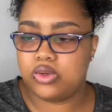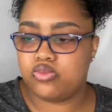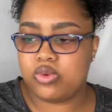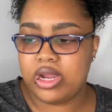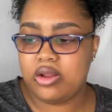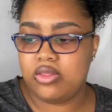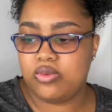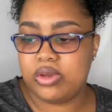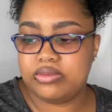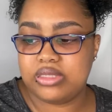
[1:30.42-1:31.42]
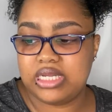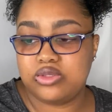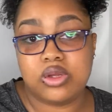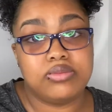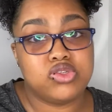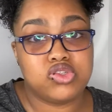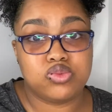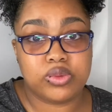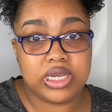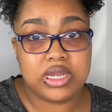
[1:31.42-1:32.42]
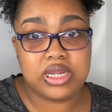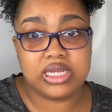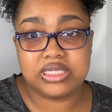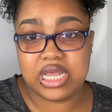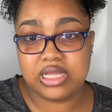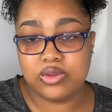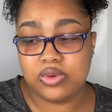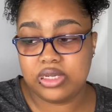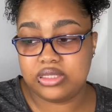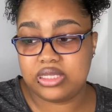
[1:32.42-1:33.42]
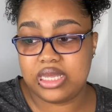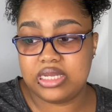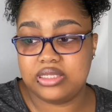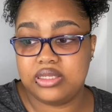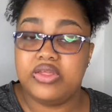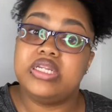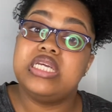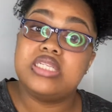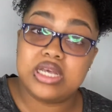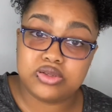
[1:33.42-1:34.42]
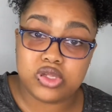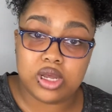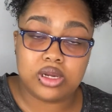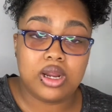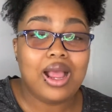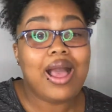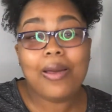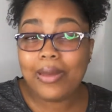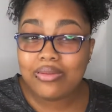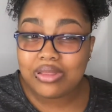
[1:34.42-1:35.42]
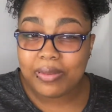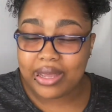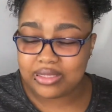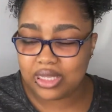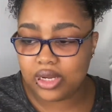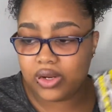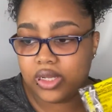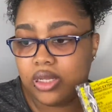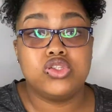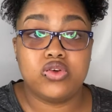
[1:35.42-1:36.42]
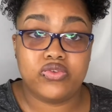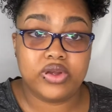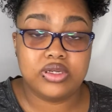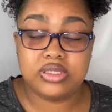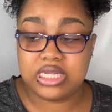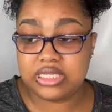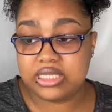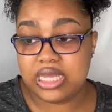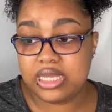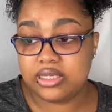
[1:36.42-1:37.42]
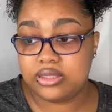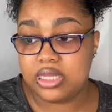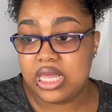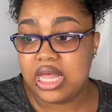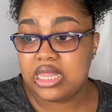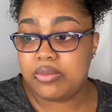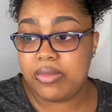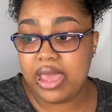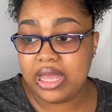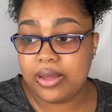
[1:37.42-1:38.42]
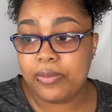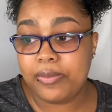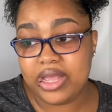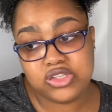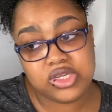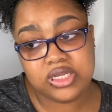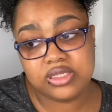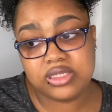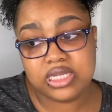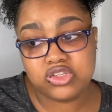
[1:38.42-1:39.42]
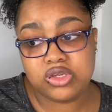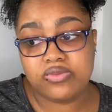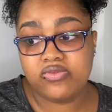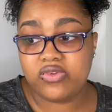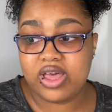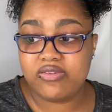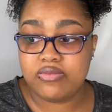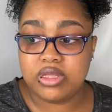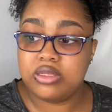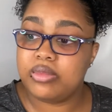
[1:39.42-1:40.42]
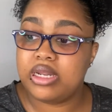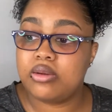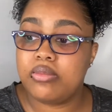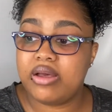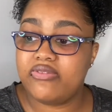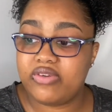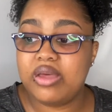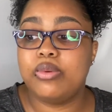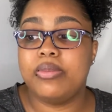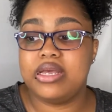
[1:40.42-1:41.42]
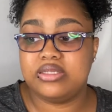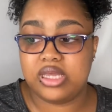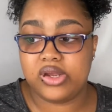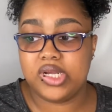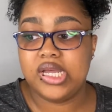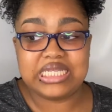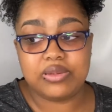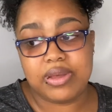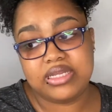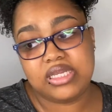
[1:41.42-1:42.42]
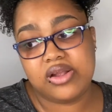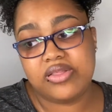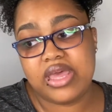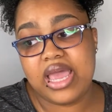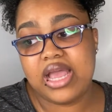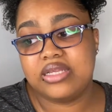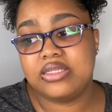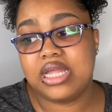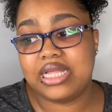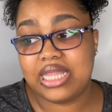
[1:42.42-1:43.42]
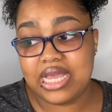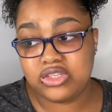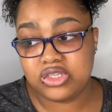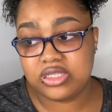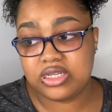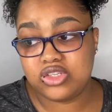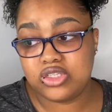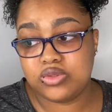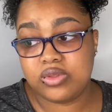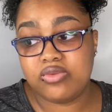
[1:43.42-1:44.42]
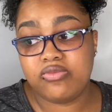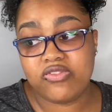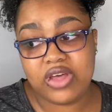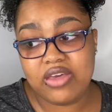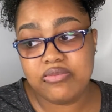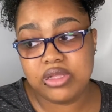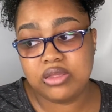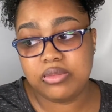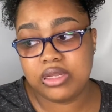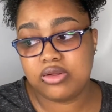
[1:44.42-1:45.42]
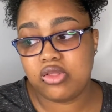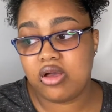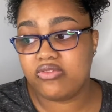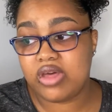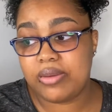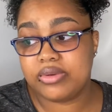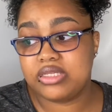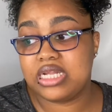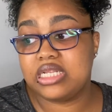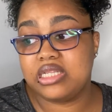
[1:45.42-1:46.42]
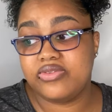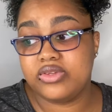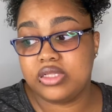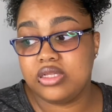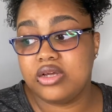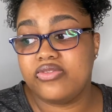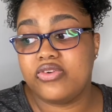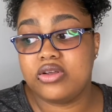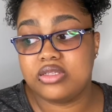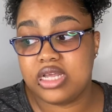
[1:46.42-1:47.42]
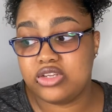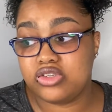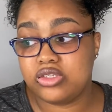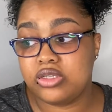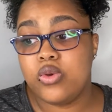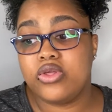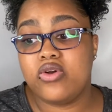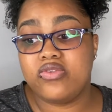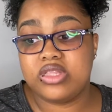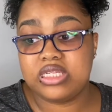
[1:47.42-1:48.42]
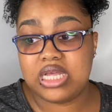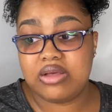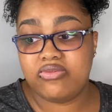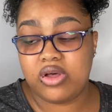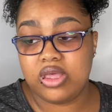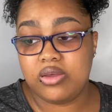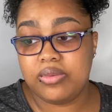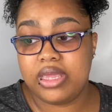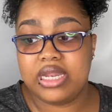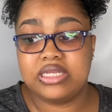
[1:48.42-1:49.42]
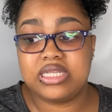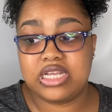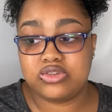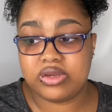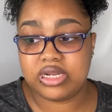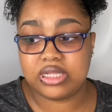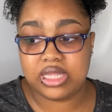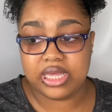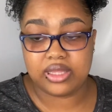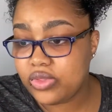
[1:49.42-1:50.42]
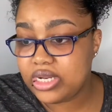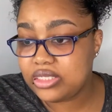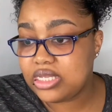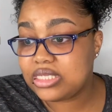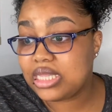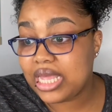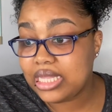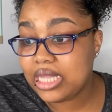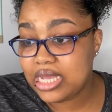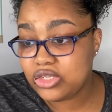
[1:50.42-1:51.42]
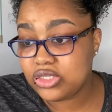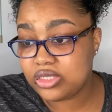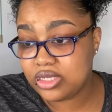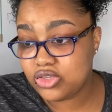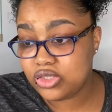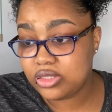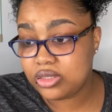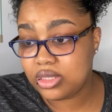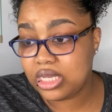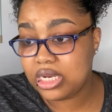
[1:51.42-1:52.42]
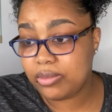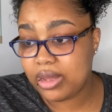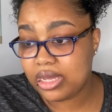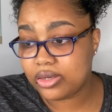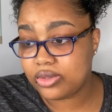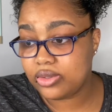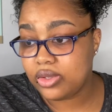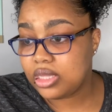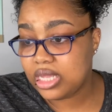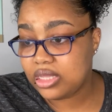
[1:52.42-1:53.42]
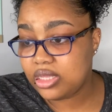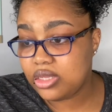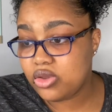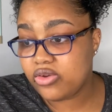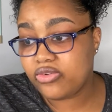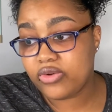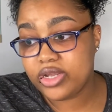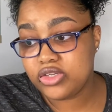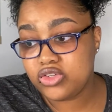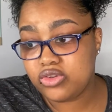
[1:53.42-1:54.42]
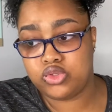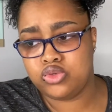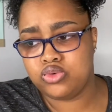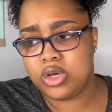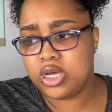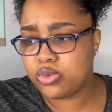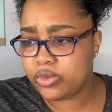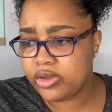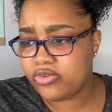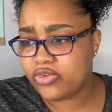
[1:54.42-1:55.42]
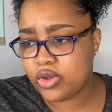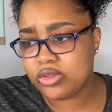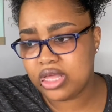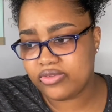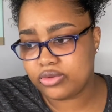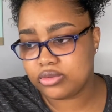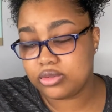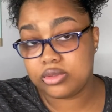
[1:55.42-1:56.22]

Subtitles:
right on the website, so I'm gonna just read exactly what it says, the details are about the mascara. So first it says, the MAC Magic Extension 5mm Fiber Mascara is a mascara that acts like lash extensions with 5mm long fibers that deliver the look of false lashes with over-the-top volume and exaggerated length. Then it says, like lash extensions in a bottle, lengthen your fringe to unreal faux levels.